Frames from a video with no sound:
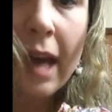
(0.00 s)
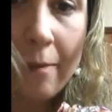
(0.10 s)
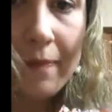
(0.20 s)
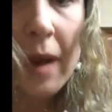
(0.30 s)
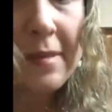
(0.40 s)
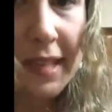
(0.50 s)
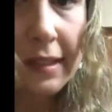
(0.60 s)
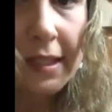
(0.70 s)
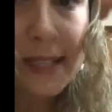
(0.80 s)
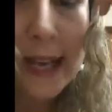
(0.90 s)
Yep, I'm
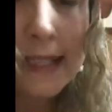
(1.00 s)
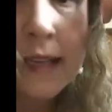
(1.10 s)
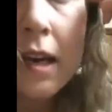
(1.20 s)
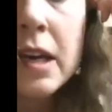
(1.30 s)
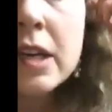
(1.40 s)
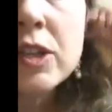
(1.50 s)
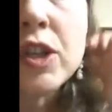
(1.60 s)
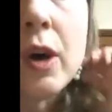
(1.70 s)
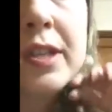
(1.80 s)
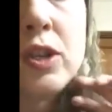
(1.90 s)
selling the sets.
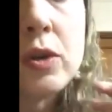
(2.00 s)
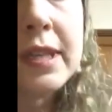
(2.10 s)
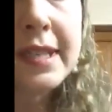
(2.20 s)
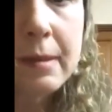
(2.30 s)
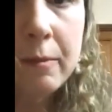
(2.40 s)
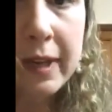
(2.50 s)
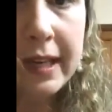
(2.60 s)
So as soon as we